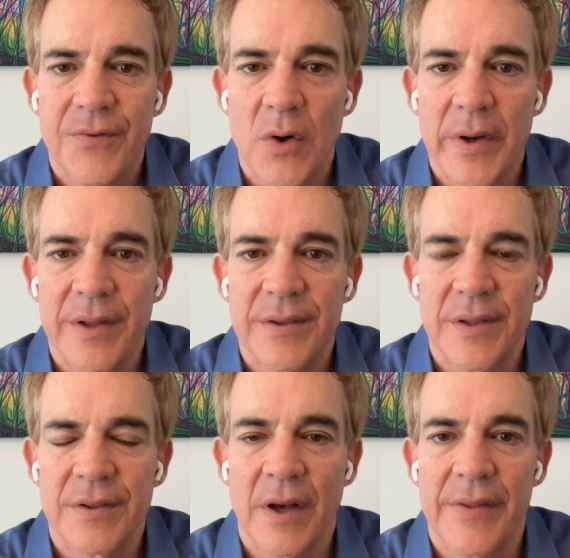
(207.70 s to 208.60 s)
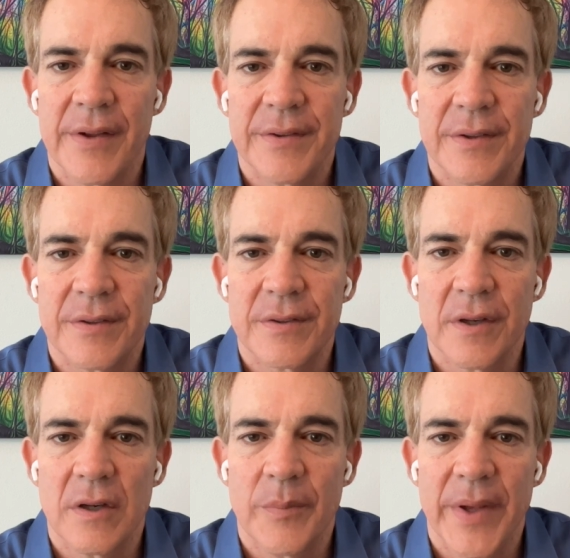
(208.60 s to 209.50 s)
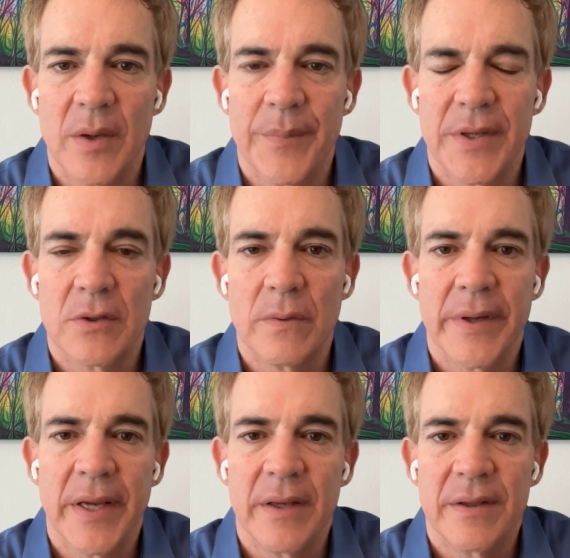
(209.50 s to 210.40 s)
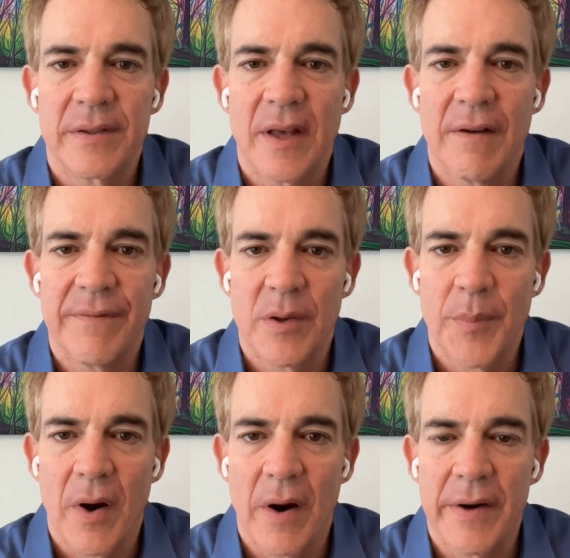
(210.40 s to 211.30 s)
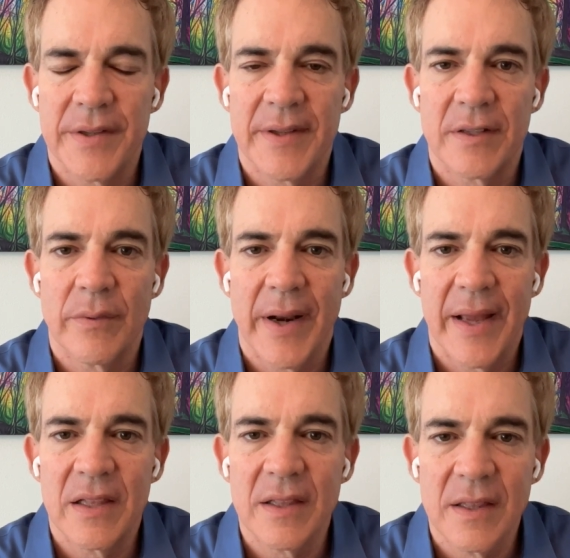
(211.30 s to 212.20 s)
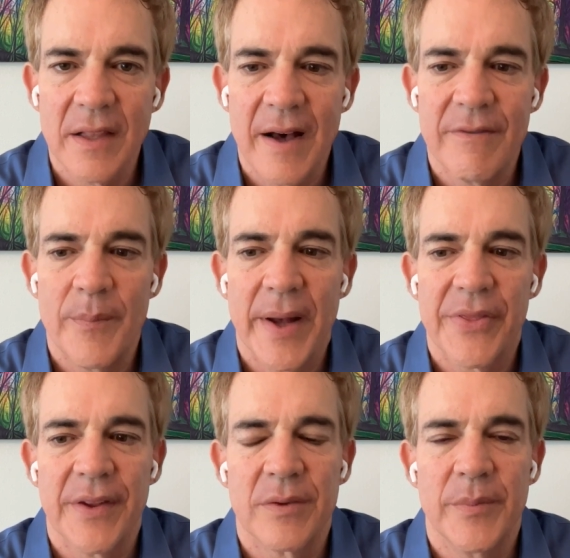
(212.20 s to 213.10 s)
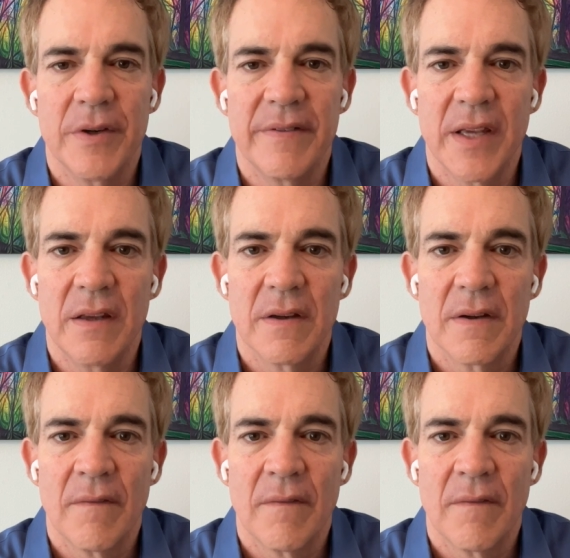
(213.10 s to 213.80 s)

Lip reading: focuses on this discernment between self and parts. That's what I love about this movie.